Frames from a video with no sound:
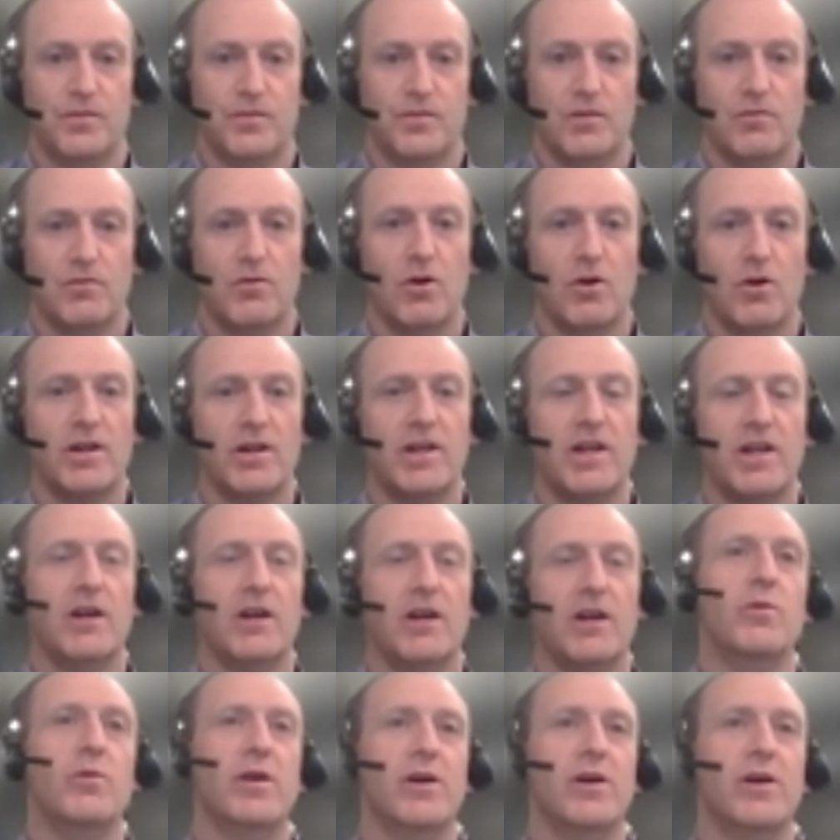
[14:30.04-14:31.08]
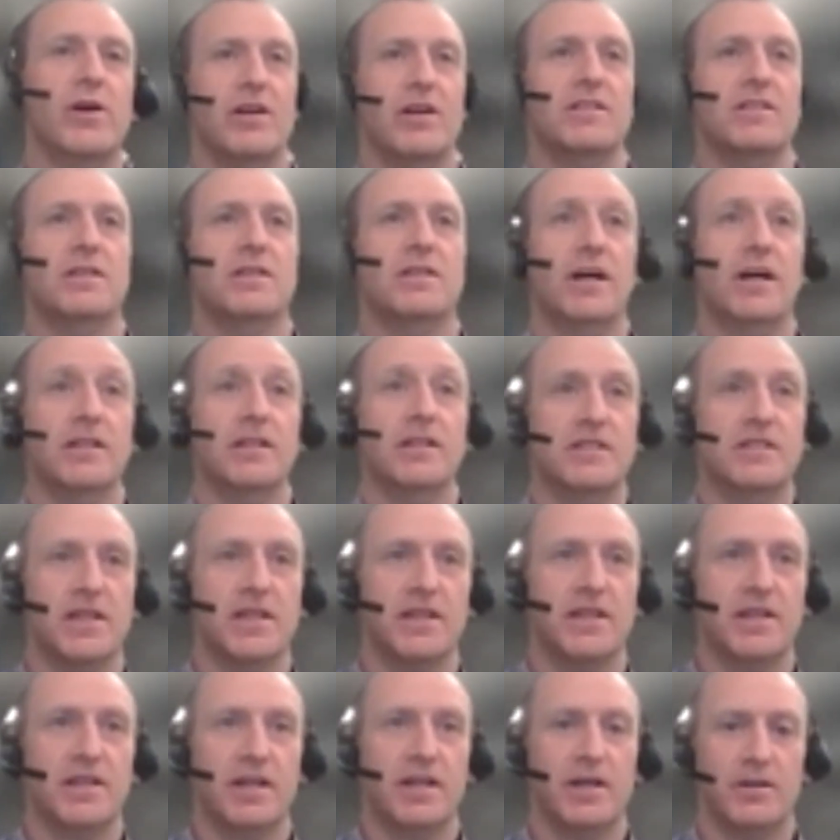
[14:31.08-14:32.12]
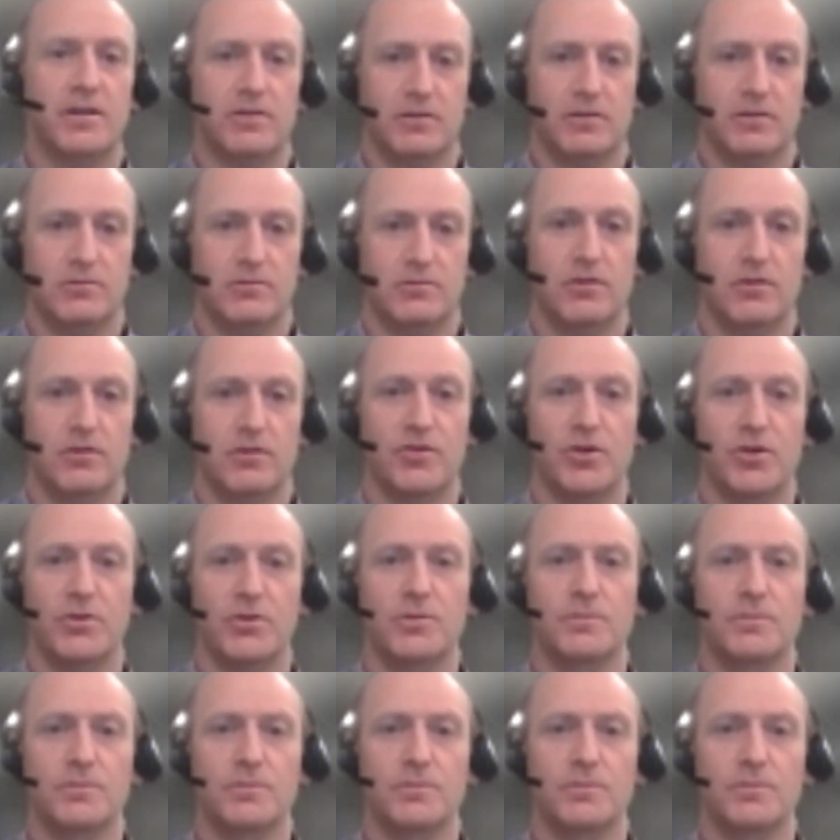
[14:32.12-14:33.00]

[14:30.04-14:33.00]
Right now, we are undertaking our review.